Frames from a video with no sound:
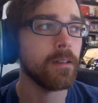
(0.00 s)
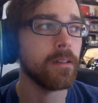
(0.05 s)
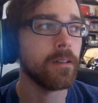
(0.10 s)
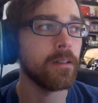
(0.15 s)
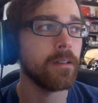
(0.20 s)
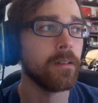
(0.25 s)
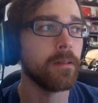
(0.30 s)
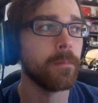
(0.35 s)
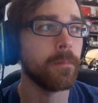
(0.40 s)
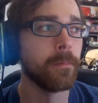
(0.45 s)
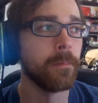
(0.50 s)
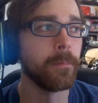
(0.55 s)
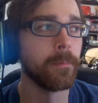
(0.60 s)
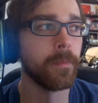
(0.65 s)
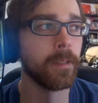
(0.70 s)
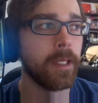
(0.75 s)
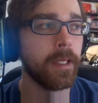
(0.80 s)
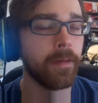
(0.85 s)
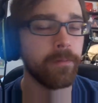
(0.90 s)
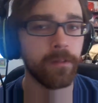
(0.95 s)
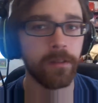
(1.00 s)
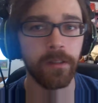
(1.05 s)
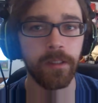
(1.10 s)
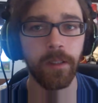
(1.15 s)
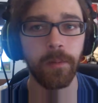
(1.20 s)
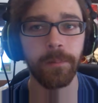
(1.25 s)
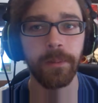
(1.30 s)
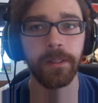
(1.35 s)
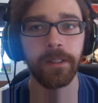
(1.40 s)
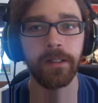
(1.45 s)
I have to
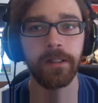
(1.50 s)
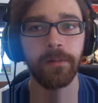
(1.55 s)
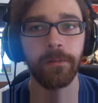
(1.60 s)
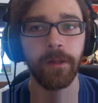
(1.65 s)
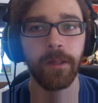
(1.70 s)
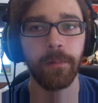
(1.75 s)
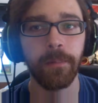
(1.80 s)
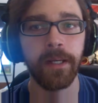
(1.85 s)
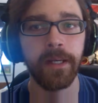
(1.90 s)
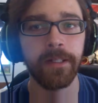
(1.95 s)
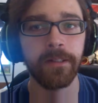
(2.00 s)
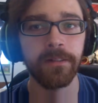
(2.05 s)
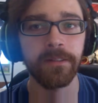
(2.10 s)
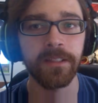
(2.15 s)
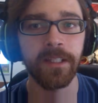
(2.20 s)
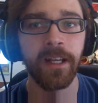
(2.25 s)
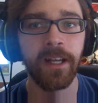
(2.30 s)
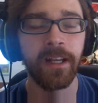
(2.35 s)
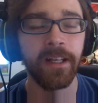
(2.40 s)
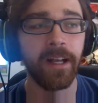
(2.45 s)
look up one of the patterns.